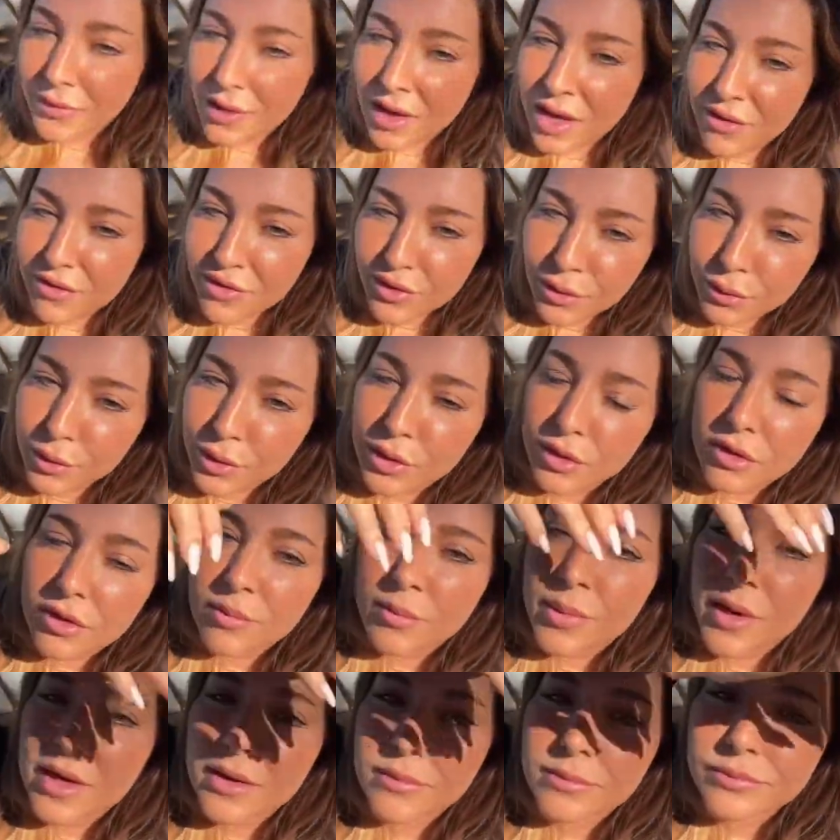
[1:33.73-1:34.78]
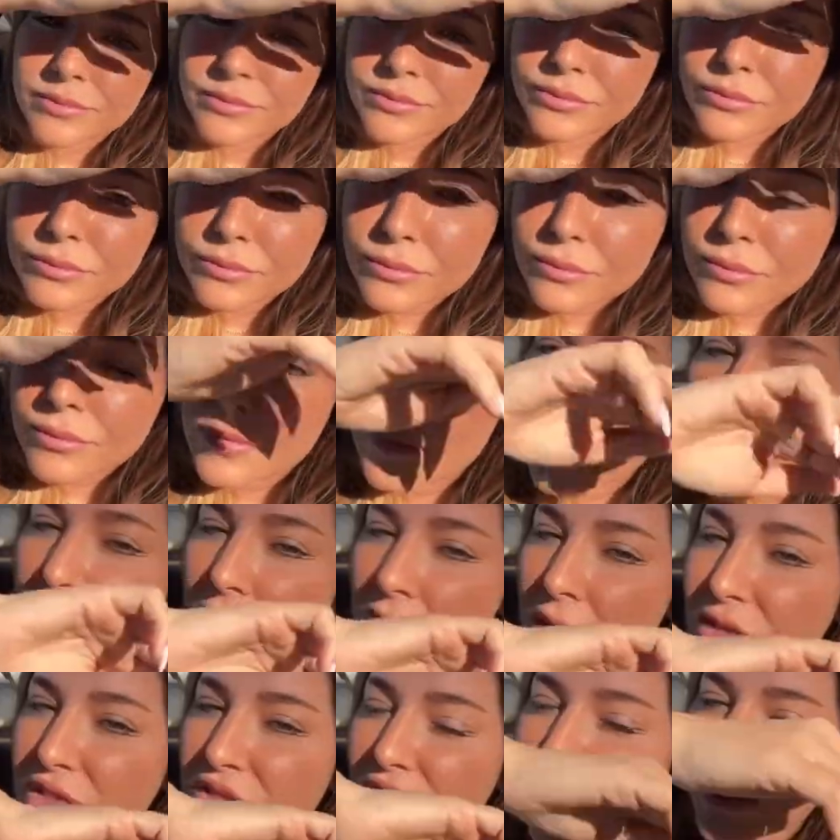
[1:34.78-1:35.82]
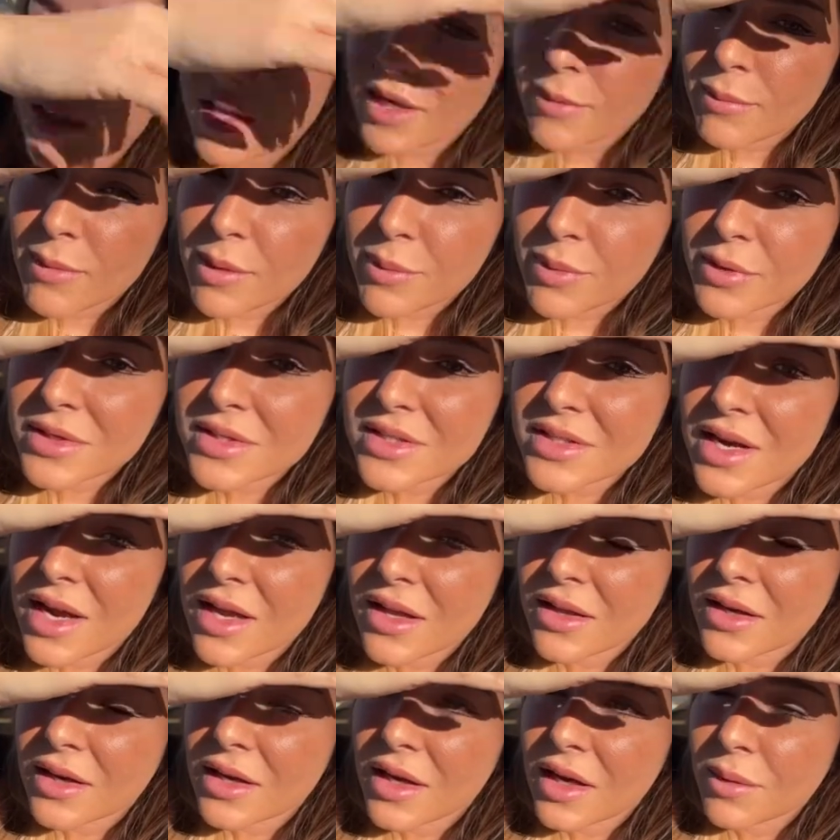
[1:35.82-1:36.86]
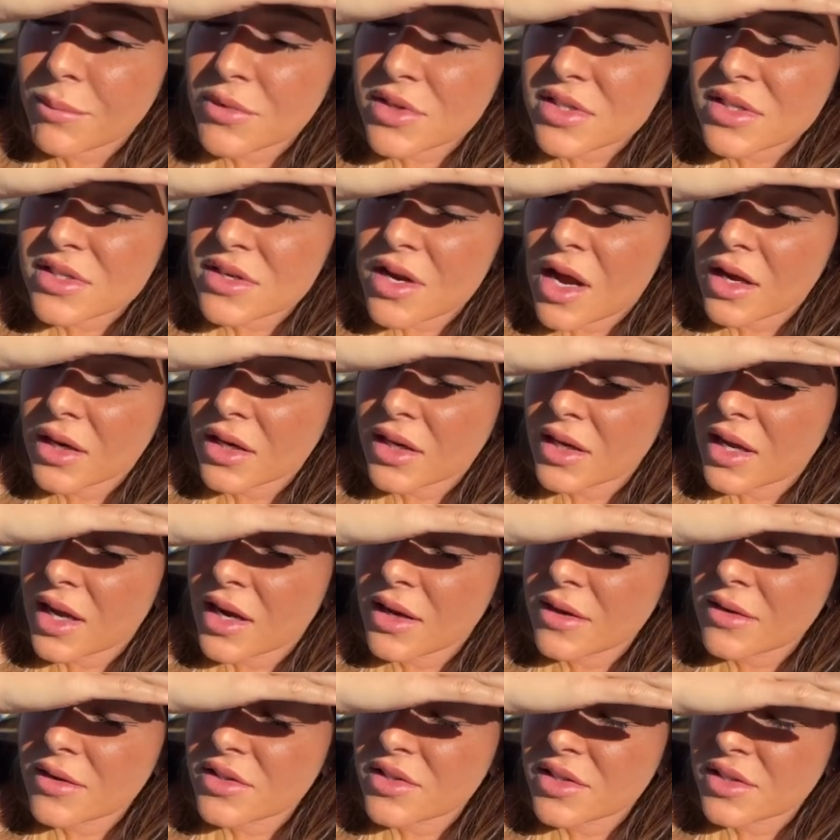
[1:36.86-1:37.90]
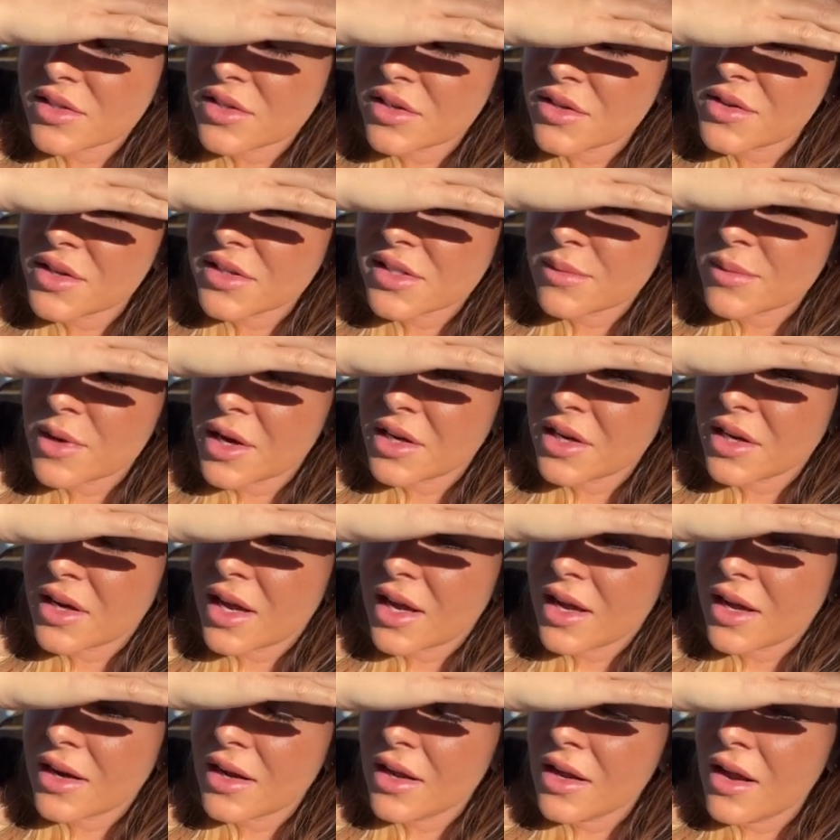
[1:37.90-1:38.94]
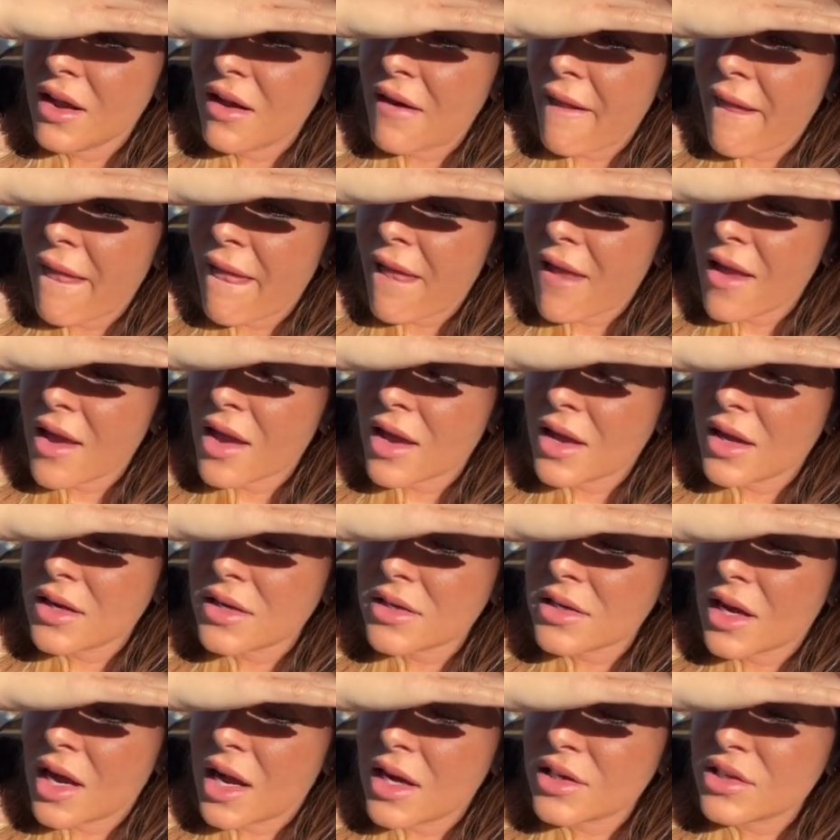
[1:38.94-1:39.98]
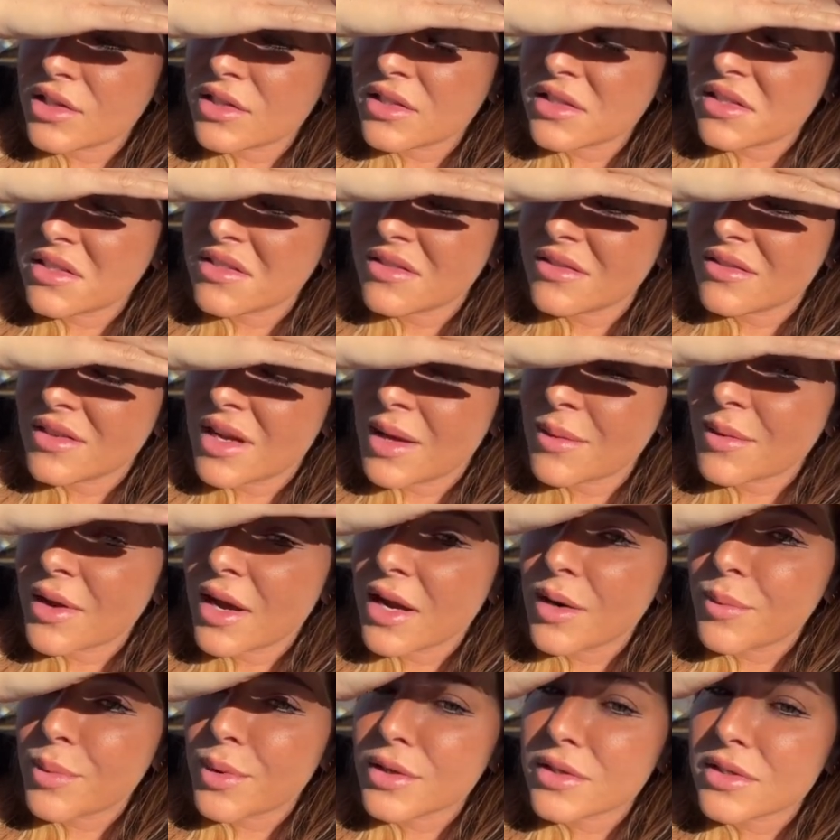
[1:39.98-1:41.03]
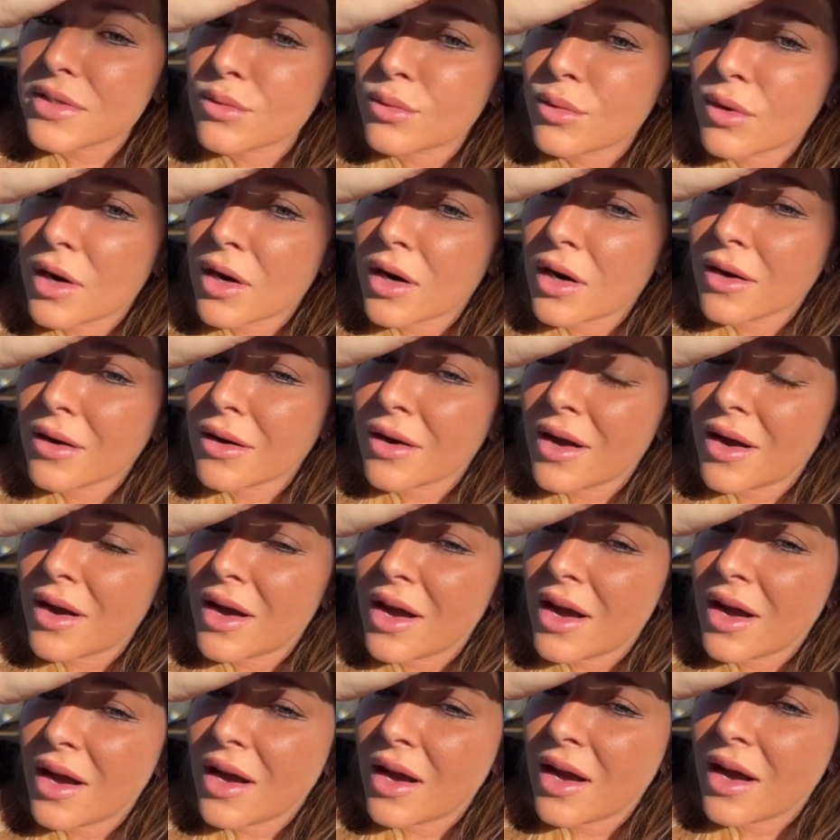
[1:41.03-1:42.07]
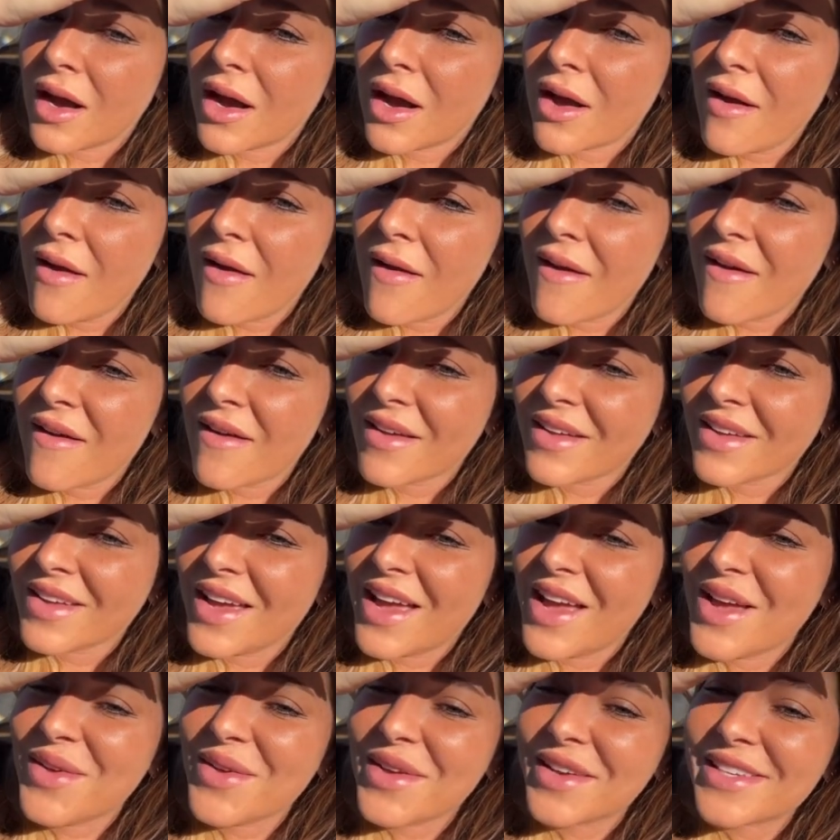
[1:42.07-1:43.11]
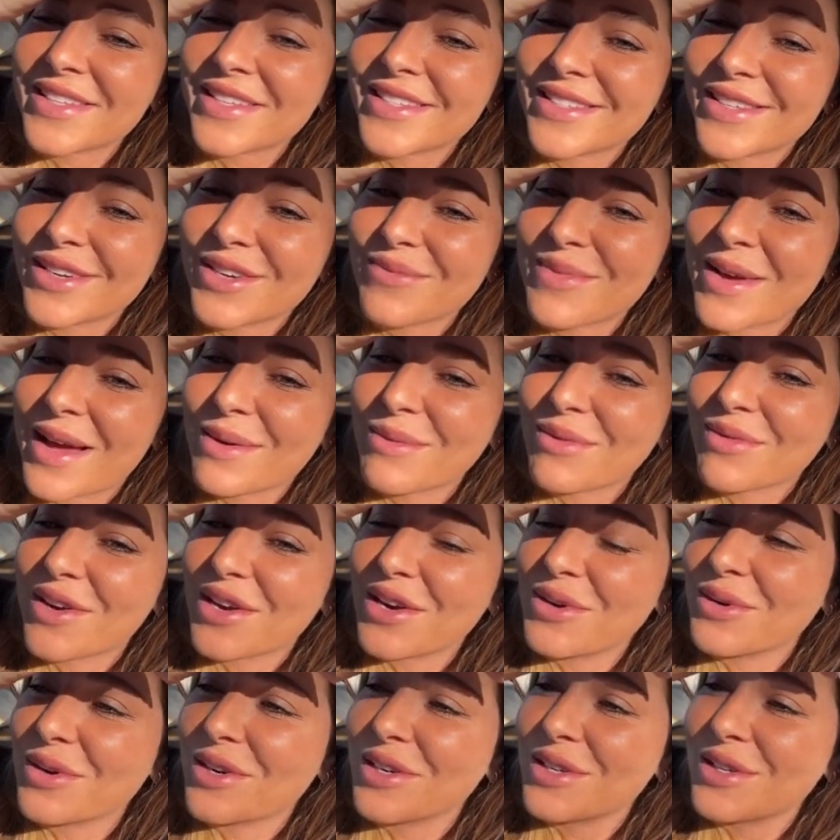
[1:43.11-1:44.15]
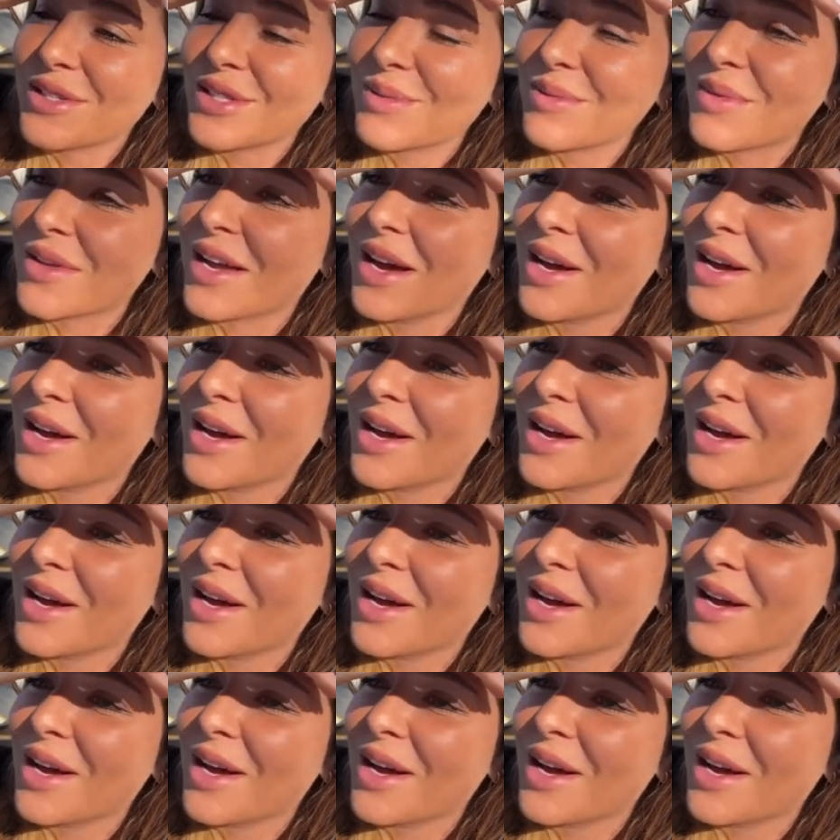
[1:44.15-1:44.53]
I feel rude, but it's just like my personality. I'm just not good at it. There's certain things I'm not good at. And I'm kind of person where like so bad, if I don't want to do something,